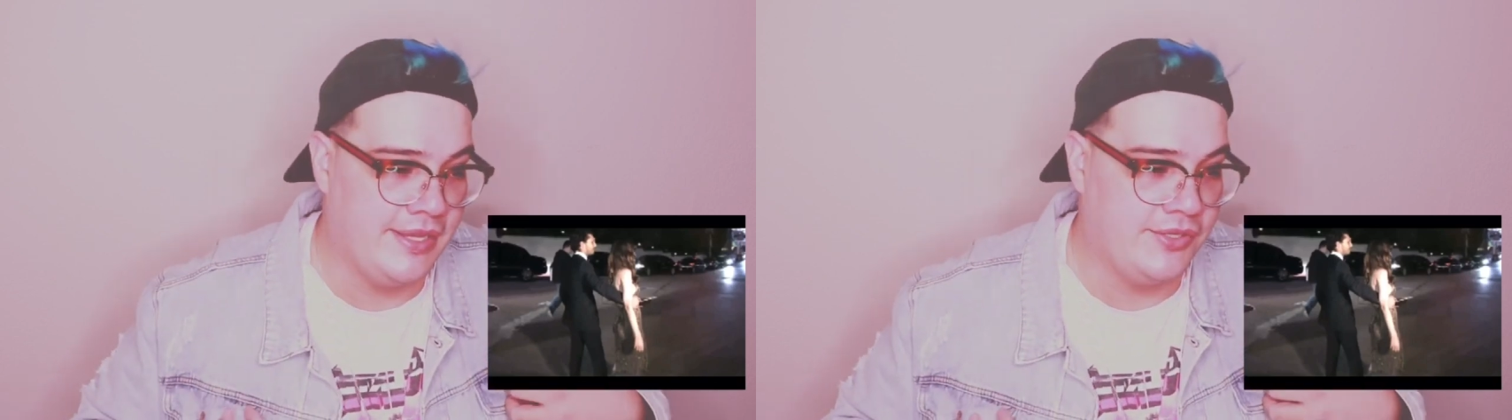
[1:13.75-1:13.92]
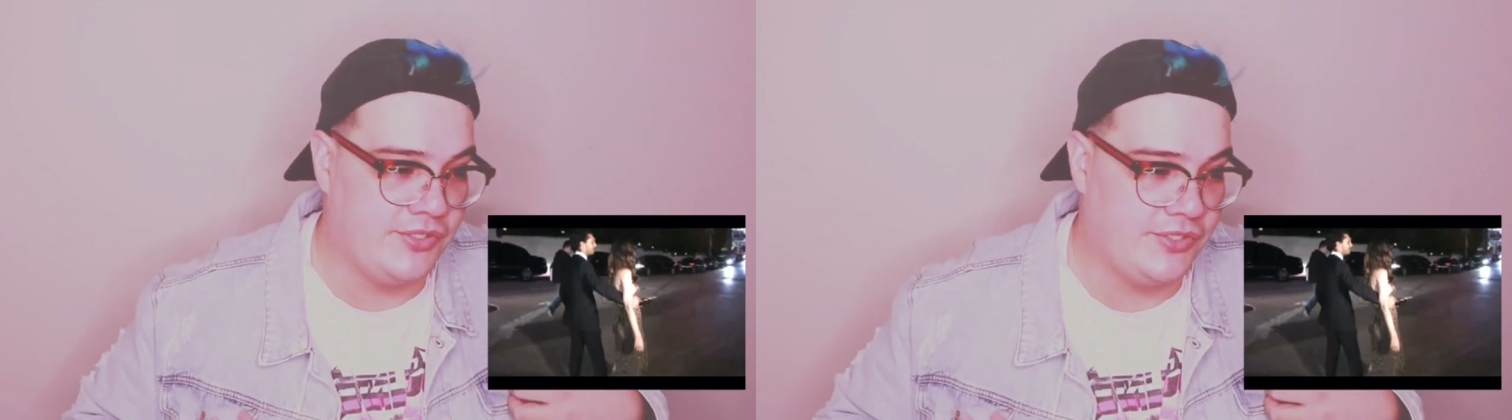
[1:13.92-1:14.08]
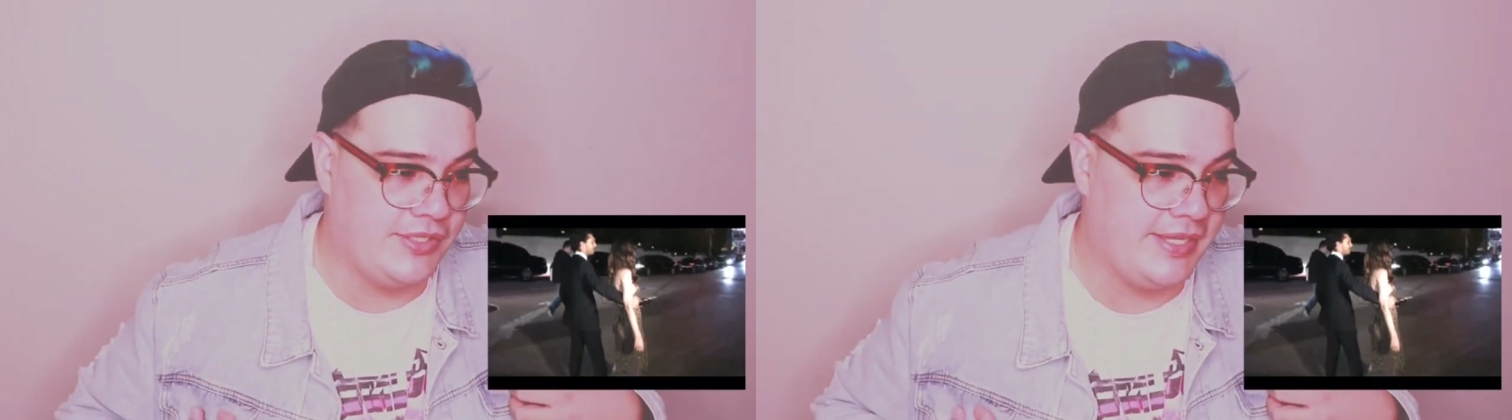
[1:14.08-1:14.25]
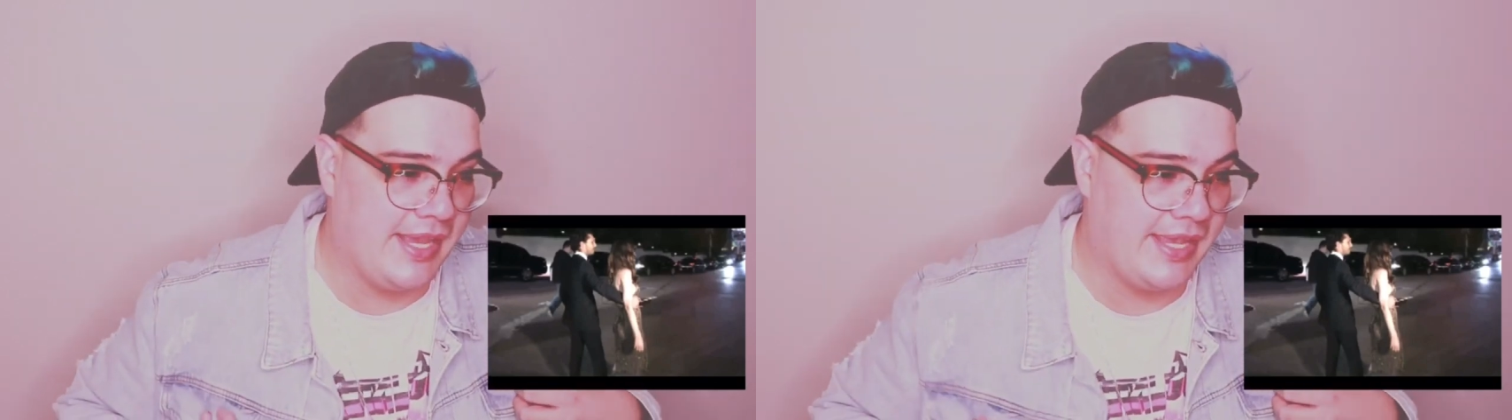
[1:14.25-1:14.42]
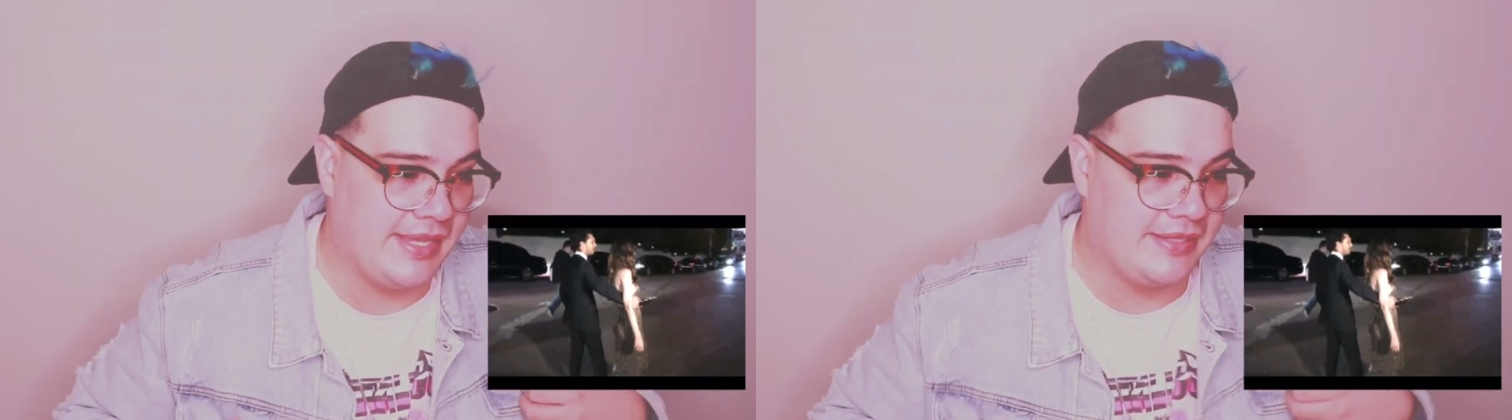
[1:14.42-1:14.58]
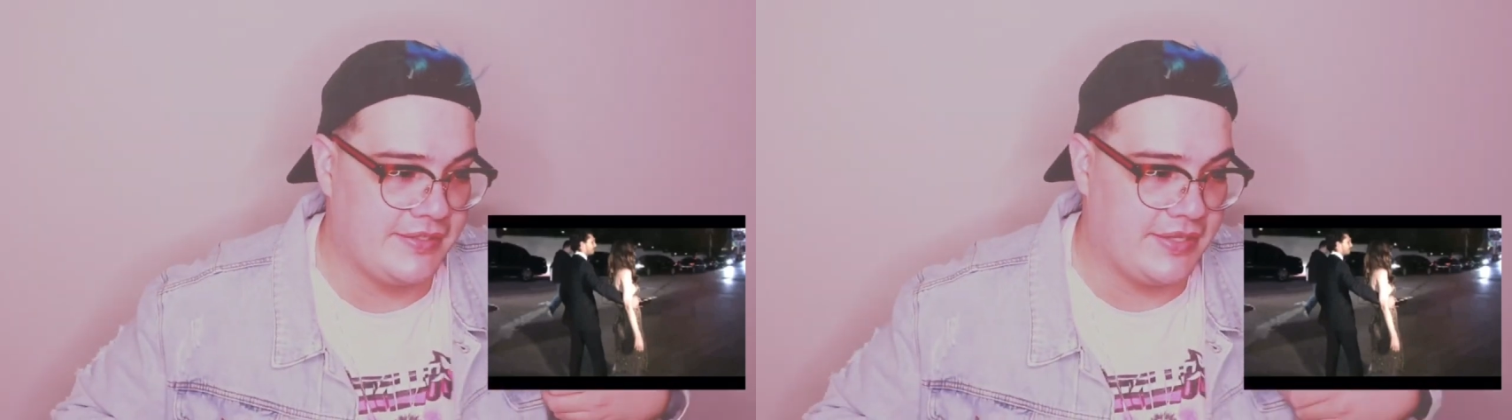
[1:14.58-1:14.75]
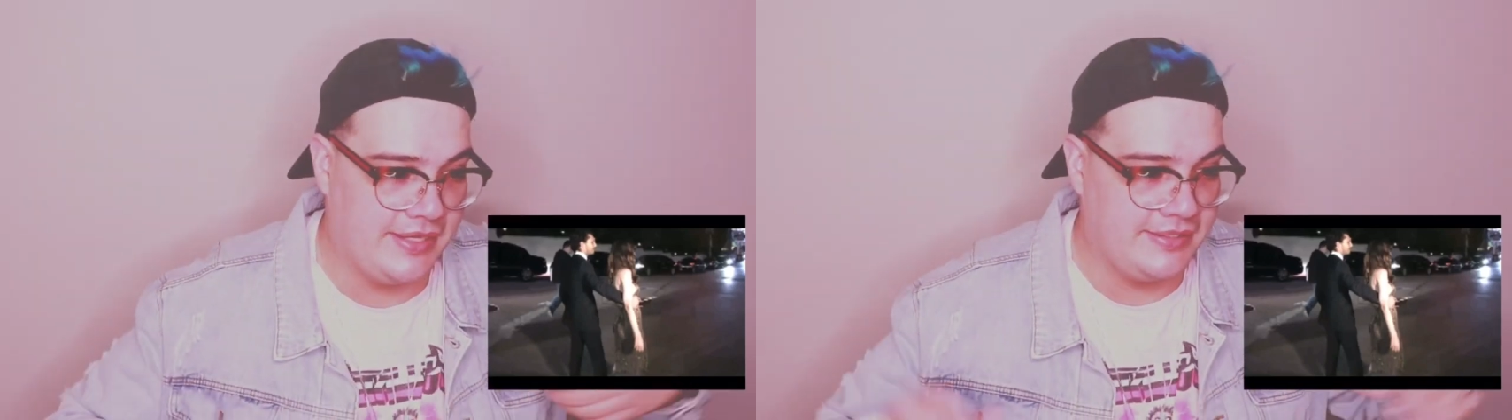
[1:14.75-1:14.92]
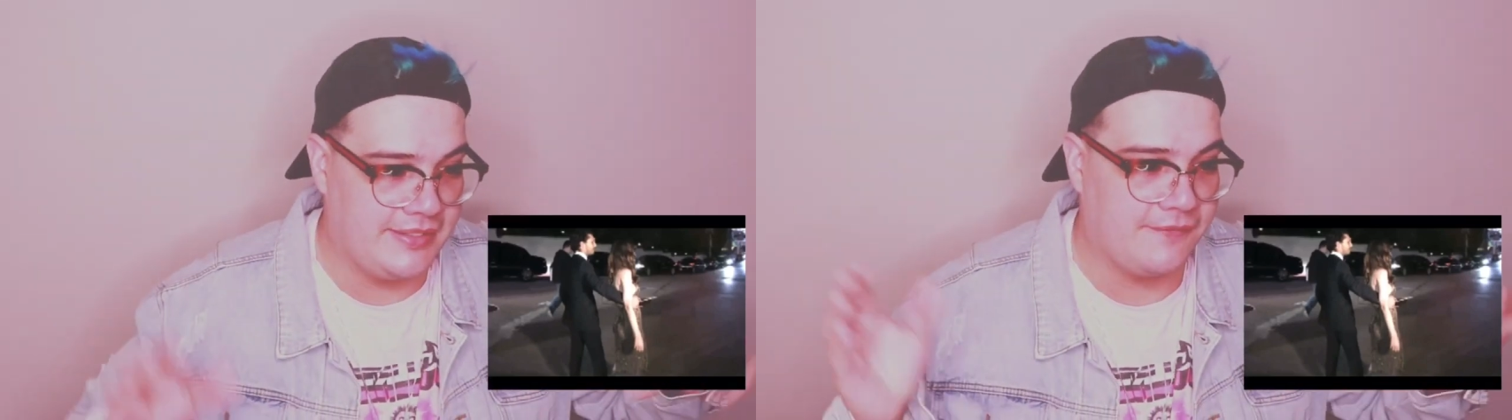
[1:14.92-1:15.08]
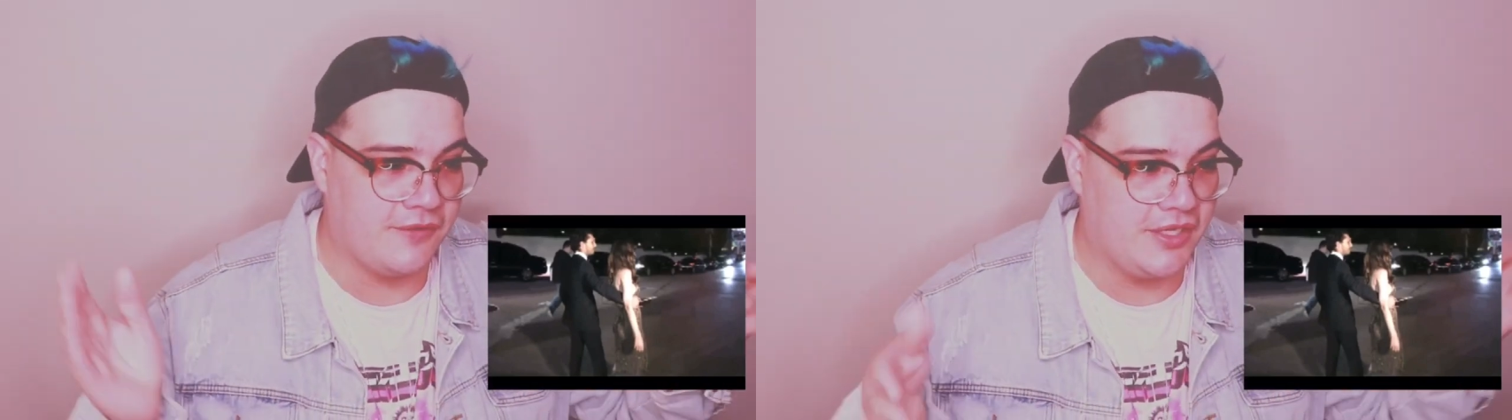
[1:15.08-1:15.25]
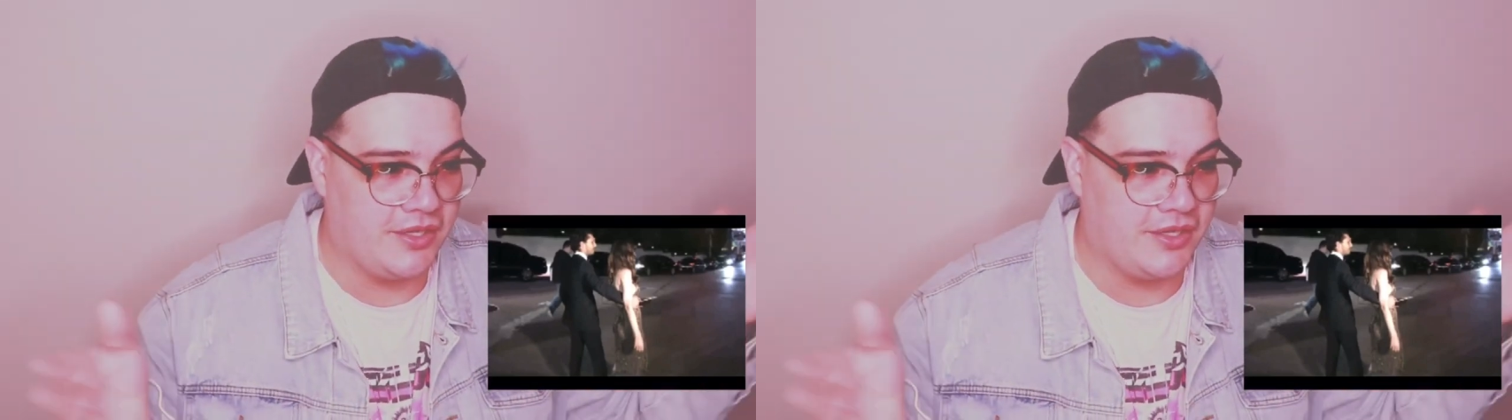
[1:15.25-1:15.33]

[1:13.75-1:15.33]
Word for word: she has like different